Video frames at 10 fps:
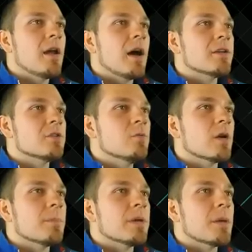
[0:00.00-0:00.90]
I do
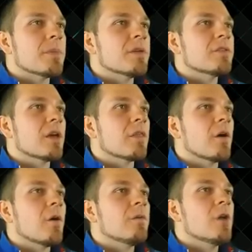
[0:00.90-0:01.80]
want to do this thing,
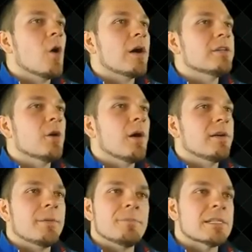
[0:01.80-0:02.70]
though. No, you know what?
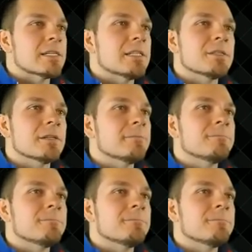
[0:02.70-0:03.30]
I'm not going to do it.